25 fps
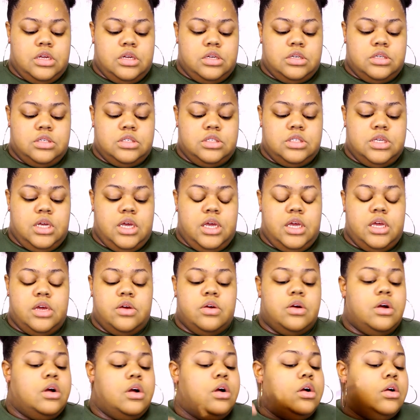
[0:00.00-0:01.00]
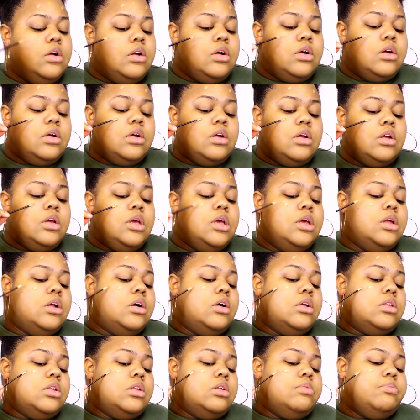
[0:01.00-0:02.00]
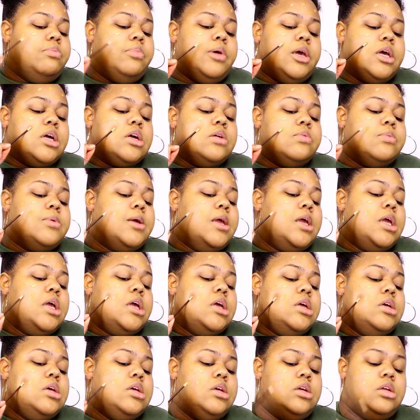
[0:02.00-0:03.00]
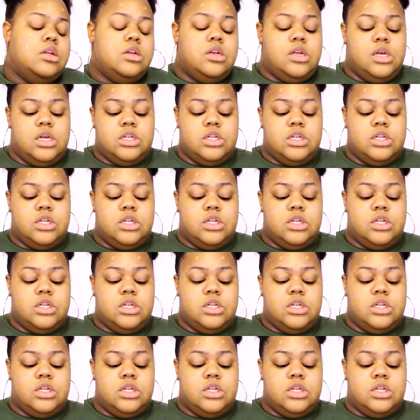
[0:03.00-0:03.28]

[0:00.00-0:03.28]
take it on the back of my hand